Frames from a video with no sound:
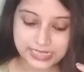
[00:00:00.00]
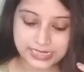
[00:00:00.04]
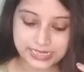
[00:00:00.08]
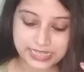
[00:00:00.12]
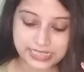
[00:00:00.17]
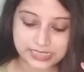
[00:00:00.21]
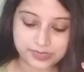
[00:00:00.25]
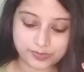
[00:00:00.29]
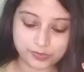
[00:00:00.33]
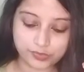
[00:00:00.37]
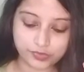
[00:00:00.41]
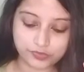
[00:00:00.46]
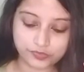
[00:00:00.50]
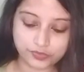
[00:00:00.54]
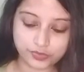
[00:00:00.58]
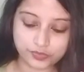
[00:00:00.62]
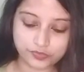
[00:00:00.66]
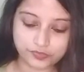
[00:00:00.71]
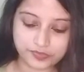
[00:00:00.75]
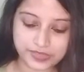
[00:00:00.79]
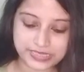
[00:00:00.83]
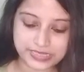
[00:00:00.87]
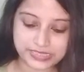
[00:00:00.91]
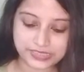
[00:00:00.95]
Let's move
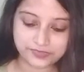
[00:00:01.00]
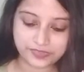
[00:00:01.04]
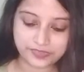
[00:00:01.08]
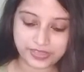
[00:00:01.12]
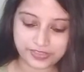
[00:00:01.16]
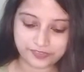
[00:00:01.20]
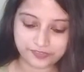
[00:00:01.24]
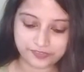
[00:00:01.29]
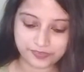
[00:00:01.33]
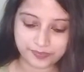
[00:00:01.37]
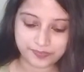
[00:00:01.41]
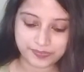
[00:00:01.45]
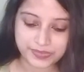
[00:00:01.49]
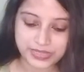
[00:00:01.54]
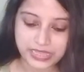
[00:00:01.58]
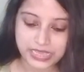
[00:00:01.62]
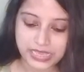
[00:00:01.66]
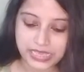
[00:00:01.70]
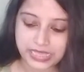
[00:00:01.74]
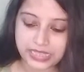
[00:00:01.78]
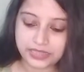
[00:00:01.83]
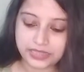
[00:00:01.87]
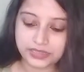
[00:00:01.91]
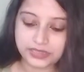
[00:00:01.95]
to phase 5.
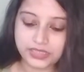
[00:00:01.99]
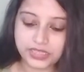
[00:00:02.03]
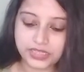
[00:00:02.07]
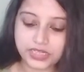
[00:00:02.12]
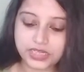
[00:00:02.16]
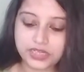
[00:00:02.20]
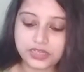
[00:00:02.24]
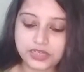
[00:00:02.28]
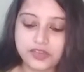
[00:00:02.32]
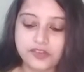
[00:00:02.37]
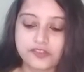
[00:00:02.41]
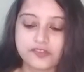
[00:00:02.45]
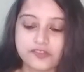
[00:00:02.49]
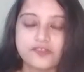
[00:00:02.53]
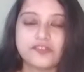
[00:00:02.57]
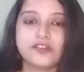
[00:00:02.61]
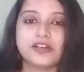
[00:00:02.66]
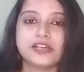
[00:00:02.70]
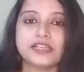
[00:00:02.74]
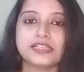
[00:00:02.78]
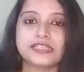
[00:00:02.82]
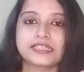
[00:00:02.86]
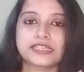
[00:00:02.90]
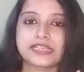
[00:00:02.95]
The
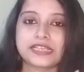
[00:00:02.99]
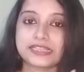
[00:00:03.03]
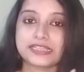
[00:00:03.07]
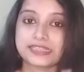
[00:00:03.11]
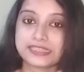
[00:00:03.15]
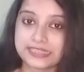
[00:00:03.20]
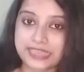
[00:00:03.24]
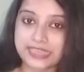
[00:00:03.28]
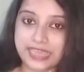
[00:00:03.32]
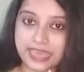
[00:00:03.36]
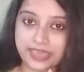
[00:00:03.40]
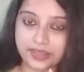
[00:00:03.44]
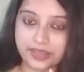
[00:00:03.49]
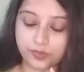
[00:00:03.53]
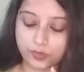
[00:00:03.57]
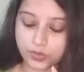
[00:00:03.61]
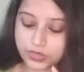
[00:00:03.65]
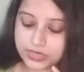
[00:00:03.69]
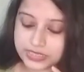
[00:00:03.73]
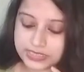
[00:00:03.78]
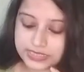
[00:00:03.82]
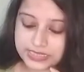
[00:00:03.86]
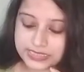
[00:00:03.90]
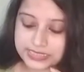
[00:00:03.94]
first scare.
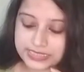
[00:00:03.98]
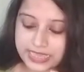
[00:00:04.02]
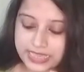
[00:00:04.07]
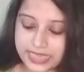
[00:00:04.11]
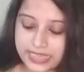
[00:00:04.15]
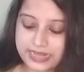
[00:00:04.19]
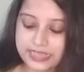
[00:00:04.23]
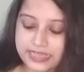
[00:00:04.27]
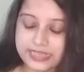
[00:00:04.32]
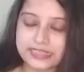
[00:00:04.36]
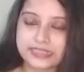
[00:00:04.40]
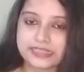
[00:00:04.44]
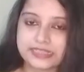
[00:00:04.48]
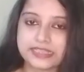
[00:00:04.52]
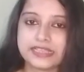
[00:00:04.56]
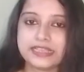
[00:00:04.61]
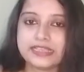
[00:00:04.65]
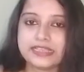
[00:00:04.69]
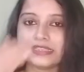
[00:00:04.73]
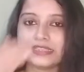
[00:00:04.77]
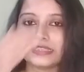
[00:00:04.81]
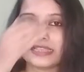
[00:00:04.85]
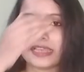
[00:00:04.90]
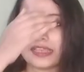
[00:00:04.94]
What is the scare? He
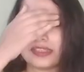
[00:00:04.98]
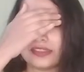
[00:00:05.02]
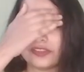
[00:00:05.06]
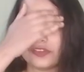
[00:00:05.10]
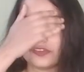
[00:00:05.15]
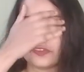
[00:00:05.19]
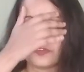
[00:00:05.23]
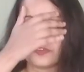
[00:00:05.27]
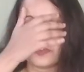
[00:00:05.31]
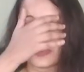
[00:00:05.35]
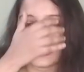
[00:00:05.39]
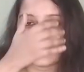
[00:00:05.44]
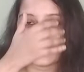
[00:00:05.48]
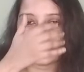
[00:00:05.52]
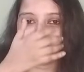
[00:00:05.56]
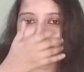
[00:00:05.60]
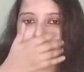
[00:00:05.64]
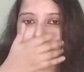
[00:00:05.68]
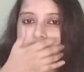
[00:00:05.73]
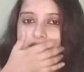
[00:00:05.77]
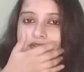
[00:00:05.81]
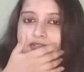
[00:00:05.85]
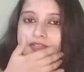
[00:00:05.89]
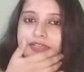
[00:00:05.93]
sees that the
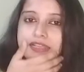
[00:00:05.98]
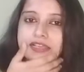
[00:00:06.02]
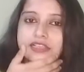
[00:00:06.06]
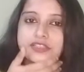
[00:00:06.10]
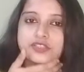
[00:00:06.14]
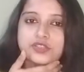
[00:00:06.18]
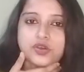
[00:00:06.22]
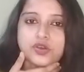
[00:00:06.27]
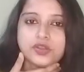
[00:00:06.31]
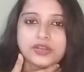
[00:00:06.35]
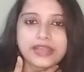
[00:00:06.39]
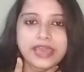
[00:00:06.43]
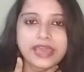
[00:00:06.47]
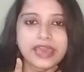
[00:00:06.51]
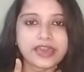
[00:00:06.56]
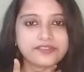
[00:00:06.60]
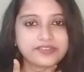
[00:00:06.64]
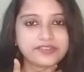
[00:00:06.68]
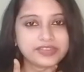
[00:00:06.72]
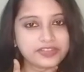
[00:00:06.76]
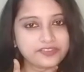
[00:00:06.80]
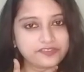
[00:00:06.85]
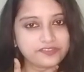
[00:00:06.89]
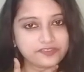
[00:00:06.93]
face does not
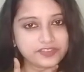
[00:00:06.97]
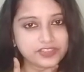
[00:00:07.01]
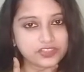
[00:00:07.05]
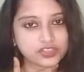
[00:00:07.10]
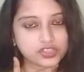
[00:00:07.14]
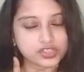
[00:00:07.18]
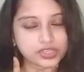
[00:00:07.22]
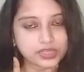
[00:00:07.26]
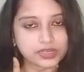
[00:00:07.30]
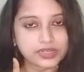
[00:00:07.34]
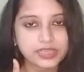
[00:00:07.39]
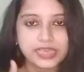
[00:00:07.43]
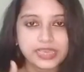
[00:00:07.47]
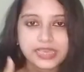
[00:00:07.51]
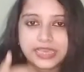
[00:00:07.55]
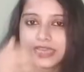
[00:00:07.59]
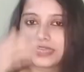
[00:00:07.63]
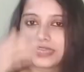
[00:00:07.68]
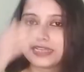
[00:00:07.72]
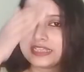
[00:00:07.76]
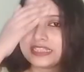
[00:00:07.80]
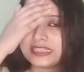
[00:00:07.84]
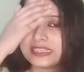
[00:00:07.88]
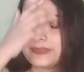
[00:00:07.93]
have any feature.
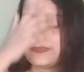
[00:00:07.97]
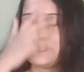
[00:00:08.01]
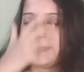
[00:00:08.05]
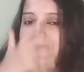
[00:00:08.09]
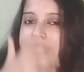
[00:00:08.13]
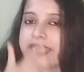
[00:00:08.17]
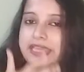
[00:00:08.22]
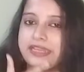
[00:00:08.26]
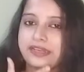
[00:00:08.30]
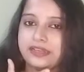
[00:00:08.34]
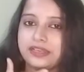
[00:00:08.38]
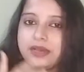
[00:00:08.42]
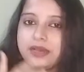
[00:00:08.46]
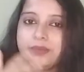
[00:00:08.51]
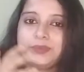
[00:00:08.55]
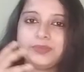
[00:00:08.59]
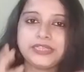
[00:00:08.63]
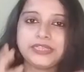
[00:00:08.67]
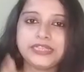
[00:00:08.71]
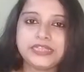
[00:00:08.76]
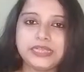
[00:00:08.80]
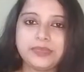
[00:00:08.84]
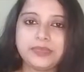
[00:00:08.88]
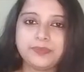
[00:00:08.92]
It is plain,
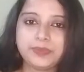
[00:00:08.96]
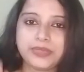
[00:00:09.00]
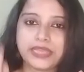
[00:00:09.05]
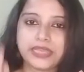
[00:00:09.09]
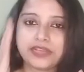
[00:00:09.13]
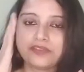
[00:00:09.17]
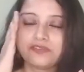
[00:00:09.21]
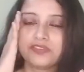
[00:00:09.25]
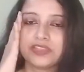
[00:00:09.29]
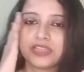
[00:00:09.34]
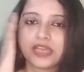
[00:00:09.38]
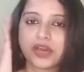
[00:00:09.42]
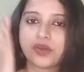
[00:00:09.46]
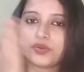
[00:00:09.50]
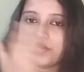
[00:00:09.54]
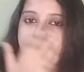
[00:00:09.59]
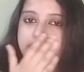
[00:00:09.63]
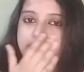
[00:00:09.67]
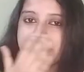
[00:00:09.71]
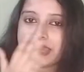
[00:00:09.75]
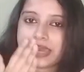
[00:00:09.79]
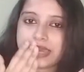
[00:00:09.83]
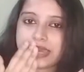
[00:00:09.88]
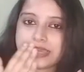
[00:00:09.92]
completely plain without
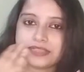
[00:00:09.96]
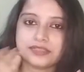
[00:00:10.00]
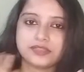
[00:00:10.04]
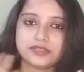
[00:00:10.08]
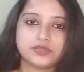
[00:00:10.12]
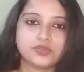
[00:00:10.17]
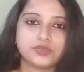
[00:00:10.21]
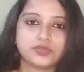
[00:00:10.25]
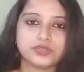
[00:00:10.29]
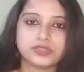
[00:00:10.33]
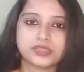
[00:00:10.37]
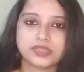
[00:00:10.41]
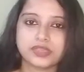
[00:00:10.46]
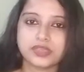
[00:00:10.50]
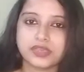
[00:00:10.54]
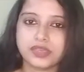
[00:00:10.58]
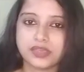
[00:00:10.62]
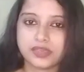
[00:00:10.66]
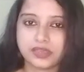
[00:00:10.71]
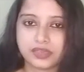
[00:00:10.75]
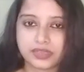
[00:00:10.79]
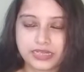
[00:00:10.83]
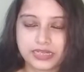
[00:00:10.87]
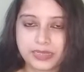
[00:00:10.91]
any eyes,
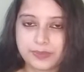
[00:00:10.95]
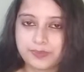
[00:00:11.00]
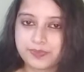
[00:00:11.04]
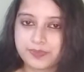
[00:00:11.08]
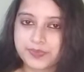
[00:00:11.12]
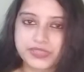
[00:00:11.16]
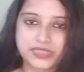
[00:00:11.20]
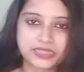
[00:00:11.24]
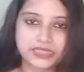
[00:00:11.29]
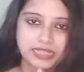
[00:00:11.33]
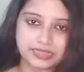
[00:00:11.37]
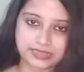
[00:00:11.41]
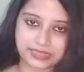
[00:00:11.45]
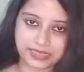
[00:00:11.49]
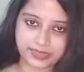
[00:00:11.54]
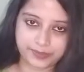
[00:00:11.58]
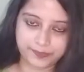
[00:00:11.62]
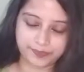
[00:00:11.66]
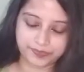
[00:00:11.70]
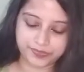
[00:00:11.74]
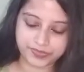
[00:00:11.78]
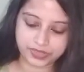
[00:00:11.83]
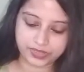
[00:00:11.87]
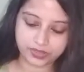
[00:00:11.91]
nose, lips, nothing.
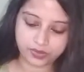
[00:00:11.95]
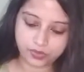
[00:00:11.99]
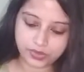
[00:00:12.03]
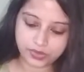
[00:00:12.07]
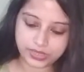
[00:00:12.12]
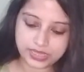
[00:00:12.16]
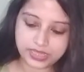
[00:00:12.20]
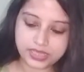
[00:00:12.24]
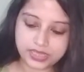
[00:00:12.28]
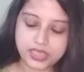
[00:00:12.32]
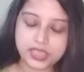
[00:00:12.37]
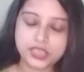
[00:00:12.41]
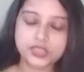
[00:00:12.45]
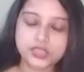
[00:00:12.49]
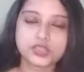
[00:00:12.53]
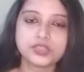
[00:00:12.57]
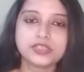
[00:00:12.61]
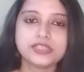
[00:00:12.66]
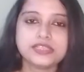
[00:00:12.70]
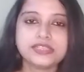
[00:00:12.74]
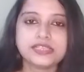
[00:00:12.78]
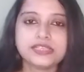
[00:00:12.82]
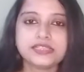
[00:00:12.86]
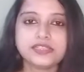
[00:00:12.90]
Okay, so
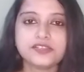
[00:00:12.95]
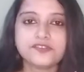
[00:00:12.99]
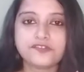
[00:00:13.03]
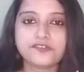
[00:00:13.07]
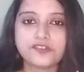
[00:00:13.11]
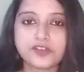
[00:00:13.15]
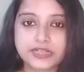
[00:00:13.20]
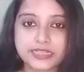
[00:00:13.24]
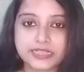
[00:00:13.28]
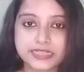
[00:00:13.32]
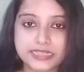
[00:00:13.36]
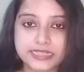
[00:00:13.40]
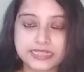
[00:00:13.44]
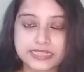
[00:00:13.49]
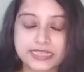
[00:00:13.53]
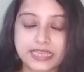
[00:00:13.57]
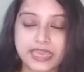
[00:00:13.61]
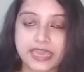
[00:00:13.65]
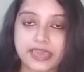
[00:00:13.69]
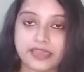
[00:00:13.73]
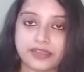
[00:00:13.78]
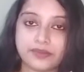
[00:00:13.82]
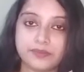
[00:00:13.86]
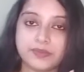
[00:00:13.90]
this is the first
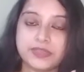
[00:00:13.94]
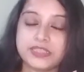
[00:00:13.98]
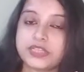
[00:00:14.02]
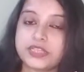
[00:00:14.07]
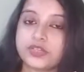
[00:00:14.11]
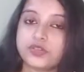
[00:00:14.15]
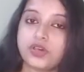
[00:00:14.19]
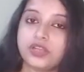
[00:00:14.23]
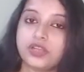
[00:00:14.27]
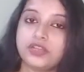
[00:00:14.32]
scare. Mr.